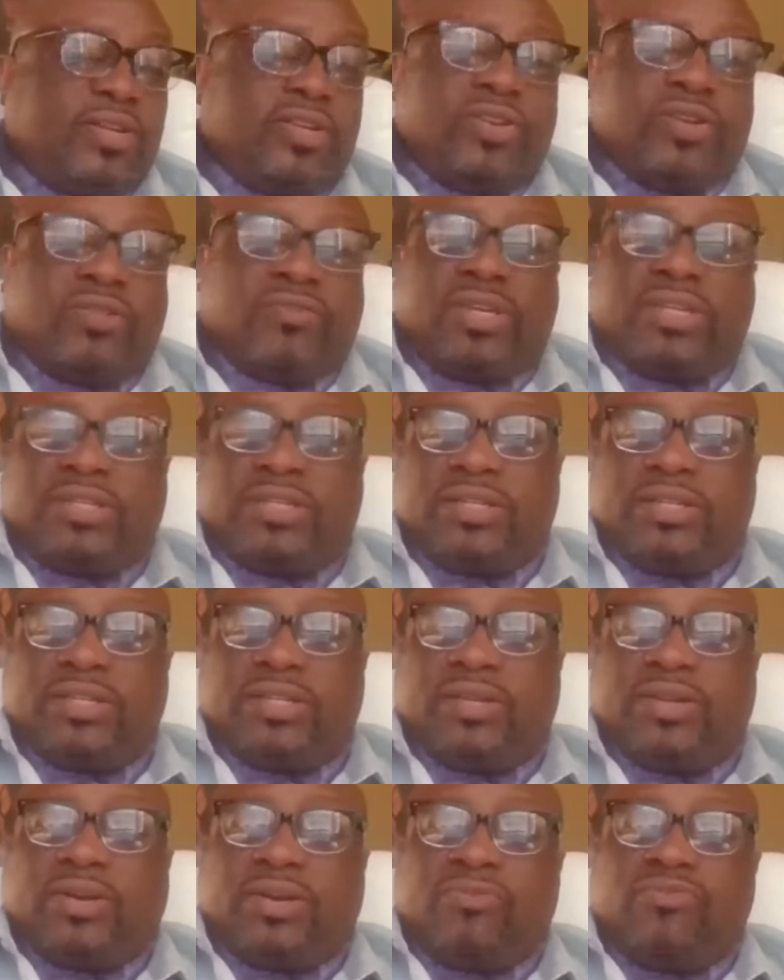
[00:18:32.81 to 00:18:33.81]

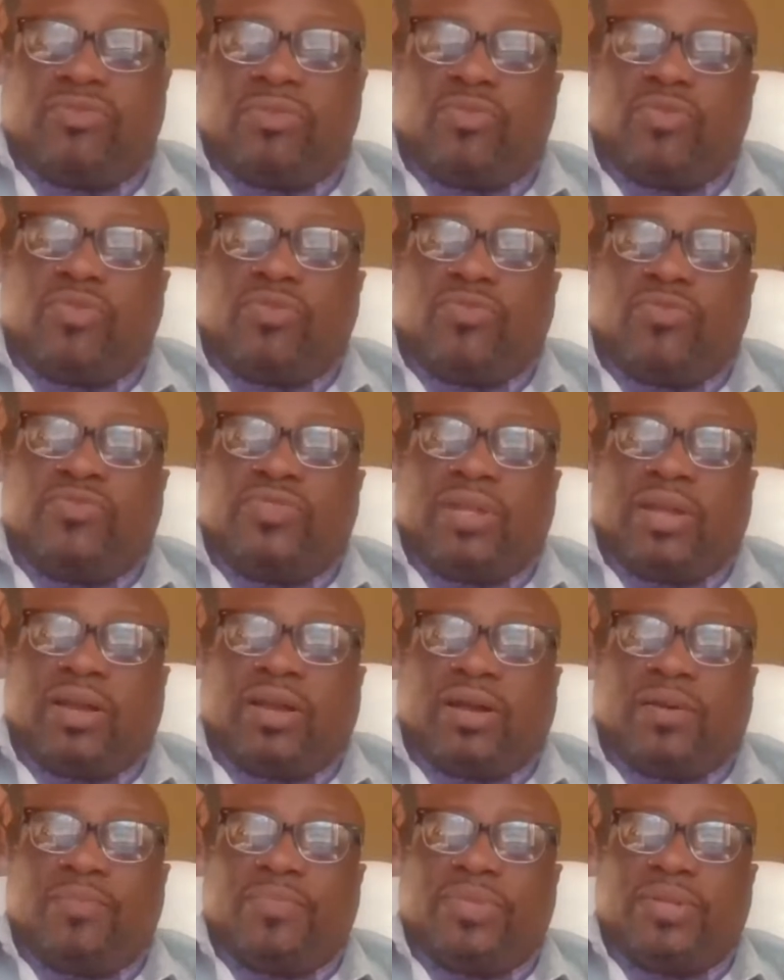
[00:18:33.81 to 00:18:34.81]
uterus, or they remove
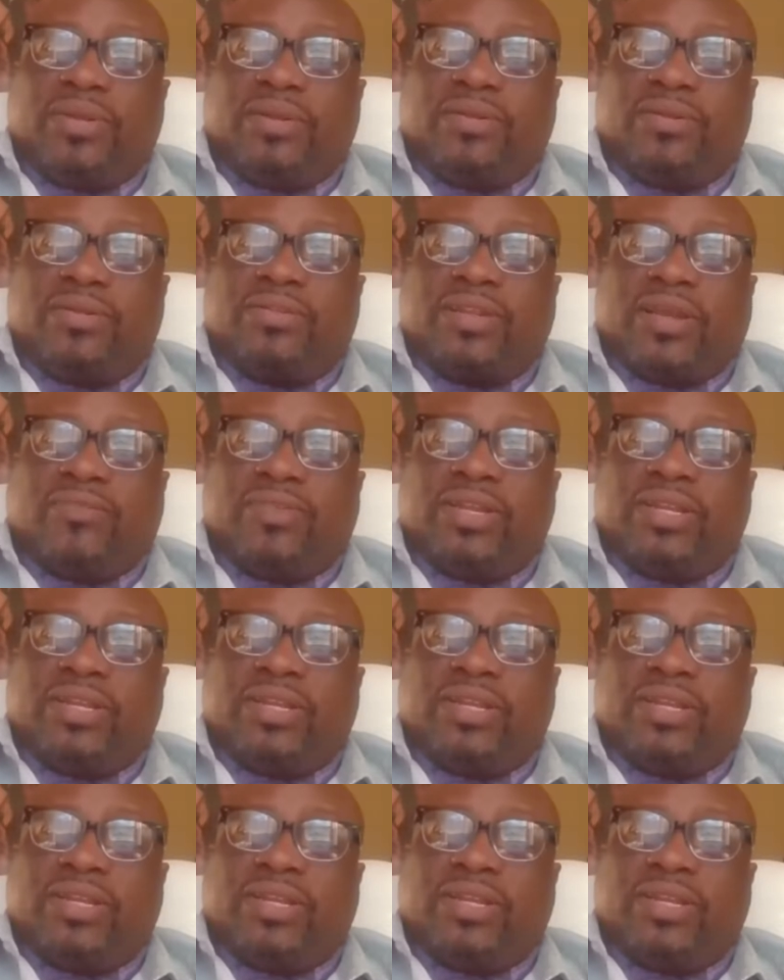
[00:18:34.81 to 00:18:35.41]
the